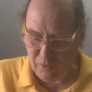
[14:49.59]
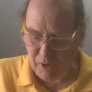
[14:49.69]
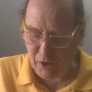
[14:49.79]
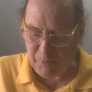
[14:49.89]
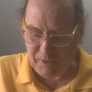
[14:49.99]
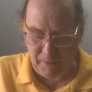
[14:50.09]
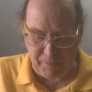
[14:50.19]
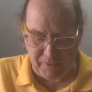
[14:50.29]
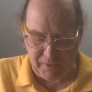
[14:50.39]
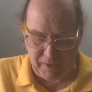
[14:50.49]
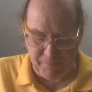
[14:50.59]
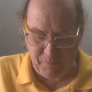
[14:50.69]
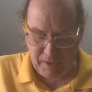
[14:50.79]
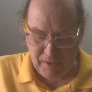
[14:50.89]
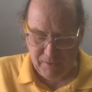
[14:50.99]
opened up on them,
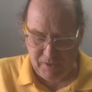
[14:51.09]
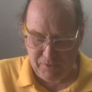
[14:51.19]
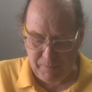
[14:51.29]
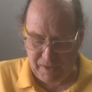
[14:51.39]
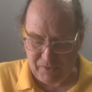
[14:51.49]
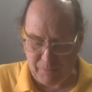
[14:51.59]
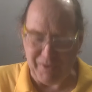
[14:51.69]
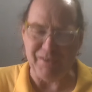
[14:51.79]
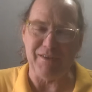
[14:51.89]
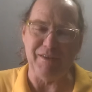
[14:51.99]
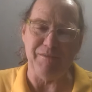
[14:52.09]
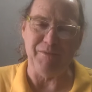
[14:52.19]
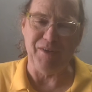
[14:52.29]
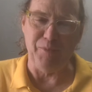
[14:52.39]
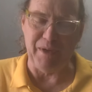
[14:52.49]
this makes the president
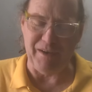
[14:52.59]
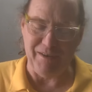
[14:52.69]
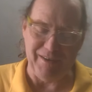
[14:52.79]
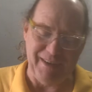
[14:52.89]
feel better.